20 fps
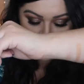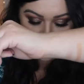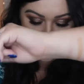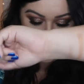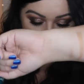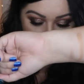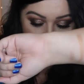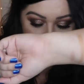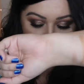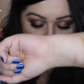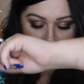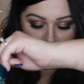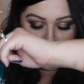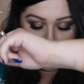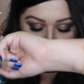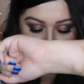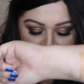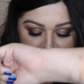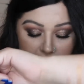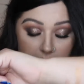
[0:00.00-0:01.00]
is like
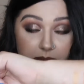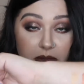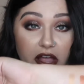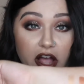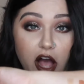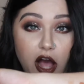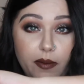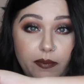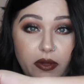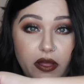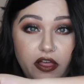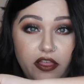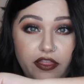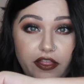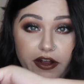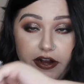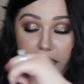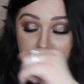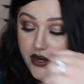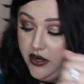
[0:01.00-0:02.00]
them stepping up
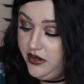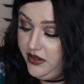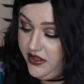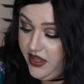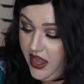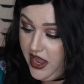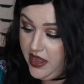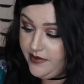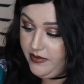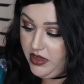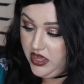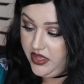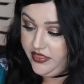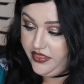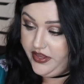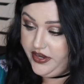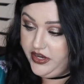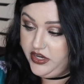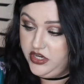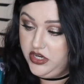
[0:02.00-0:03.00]
their game
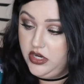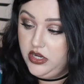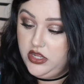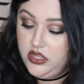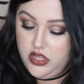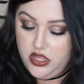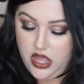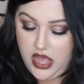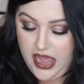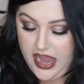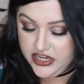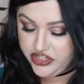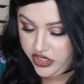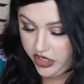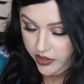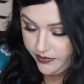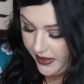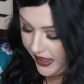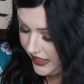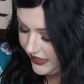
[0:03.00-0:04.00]
on their
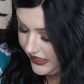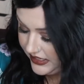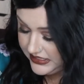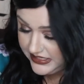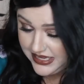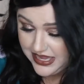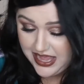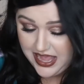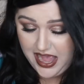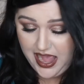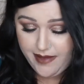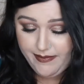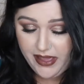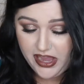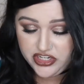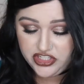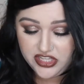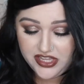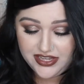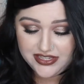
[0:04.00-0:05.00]
eyeshadow palettes. I'm
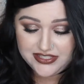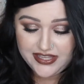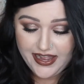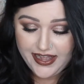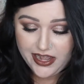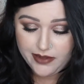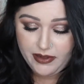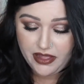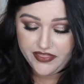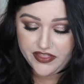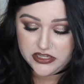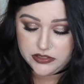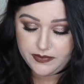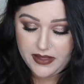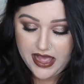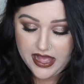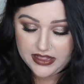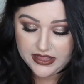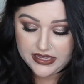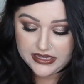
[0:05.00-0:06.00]
actually excited about this
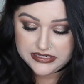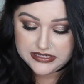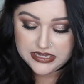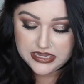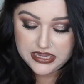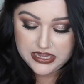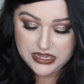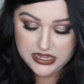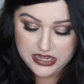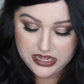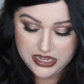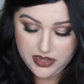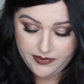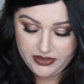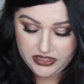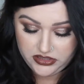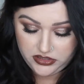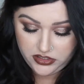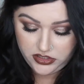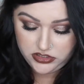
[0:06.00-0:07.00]
palette.
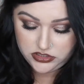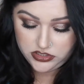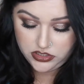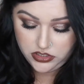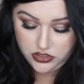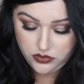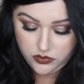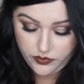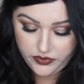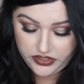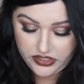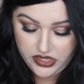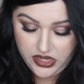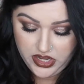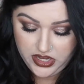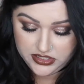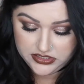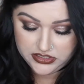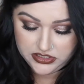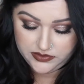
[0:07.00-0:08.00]
It looks really
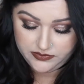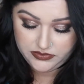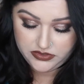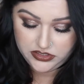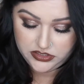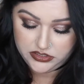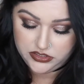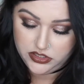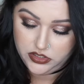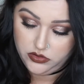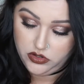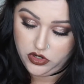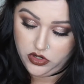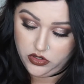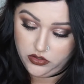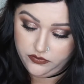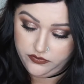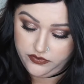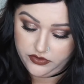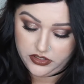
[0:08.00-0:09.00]
awesome. So
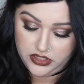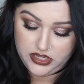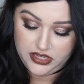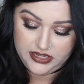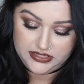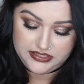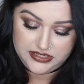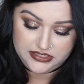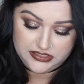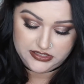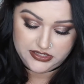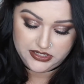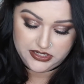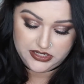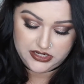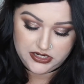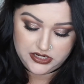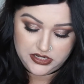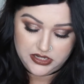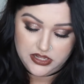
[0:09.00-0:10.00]
hopefully it's as
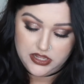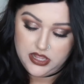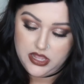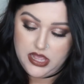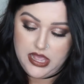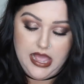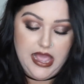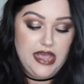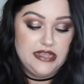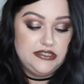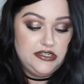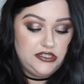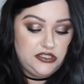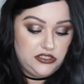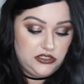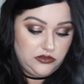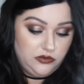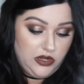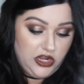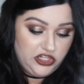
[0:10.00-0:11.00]
good as
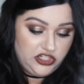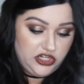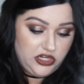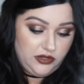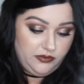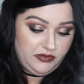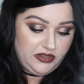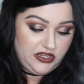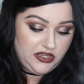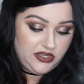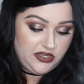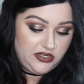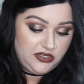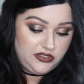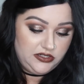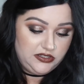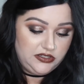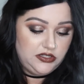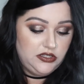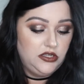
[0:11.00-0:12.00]
it's swatching,
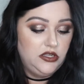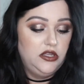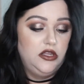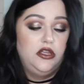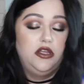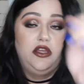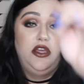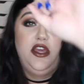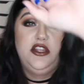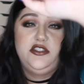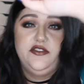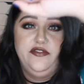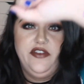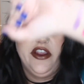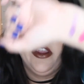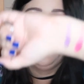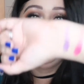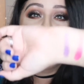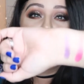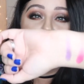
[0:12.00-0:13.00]
because it's
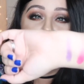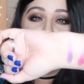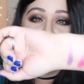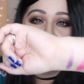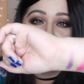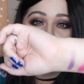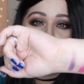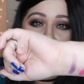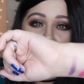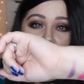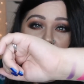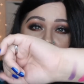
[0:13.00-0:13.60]
very pigmented.